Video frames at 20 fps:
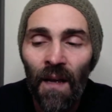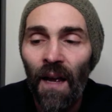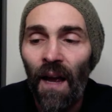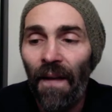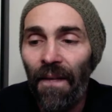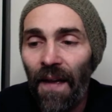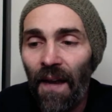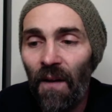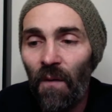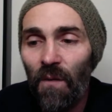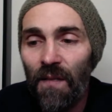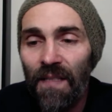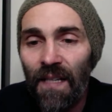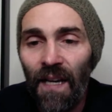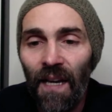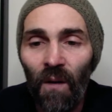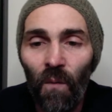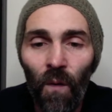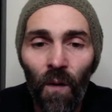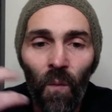And they were
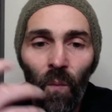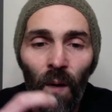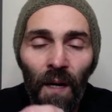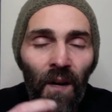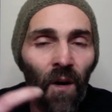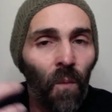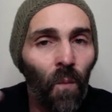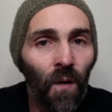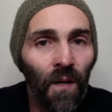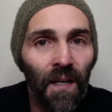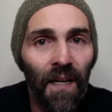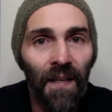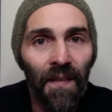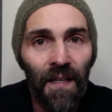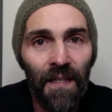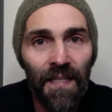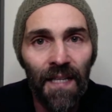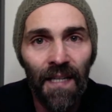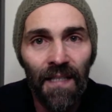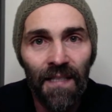saying, well, we don't want to get
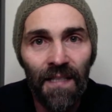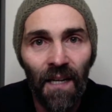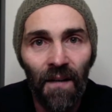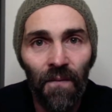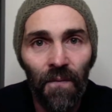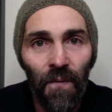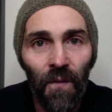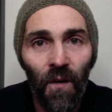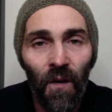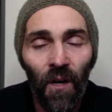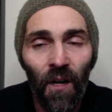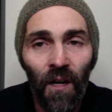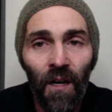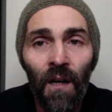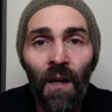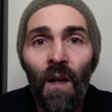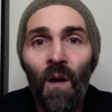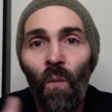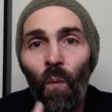the test done for her.